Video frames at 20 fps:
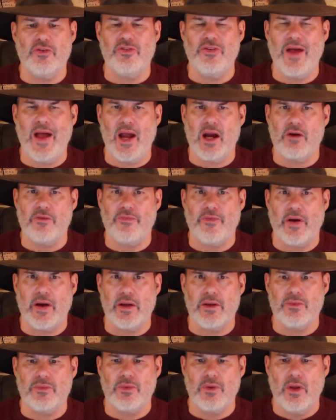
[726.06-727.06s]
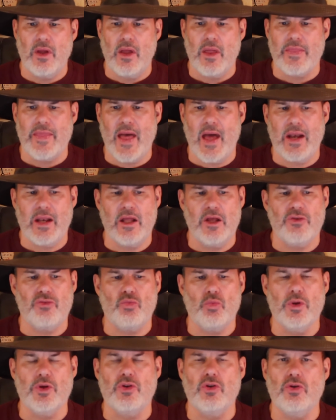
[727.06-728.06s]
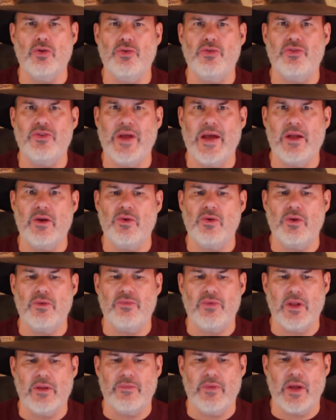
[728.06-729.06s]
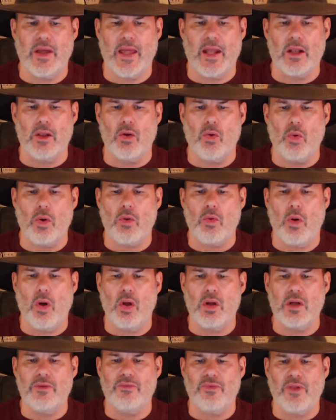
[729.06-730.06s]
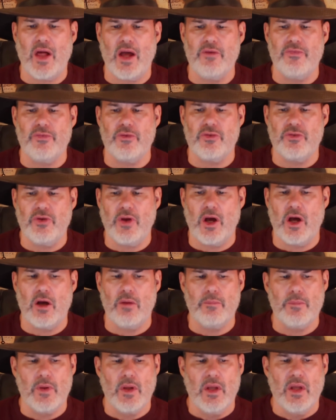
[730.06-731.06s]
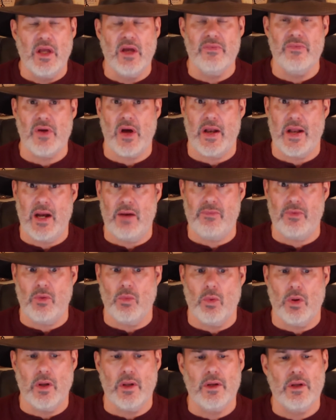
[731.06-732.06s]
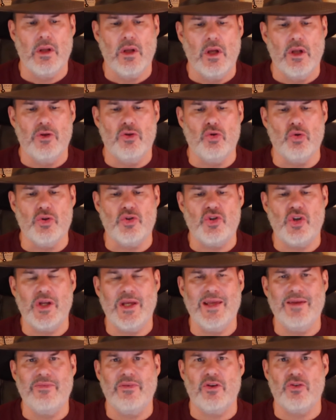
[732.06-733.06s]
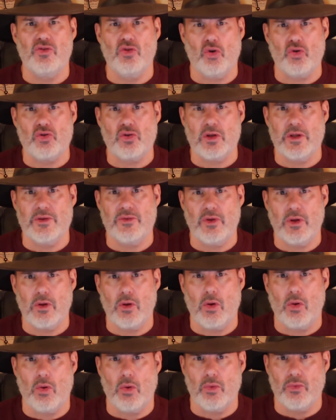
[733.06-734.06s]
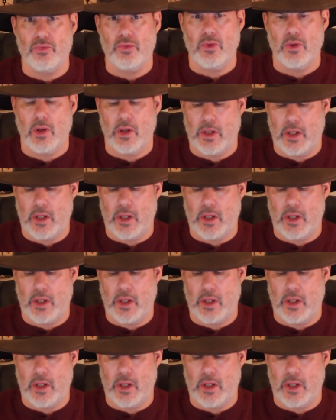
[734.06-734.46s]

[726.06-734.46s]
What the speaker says: sacrifice, that is, reduced standards of living and lower quality of life for some, if not everyone, to achieve socialistic goals. And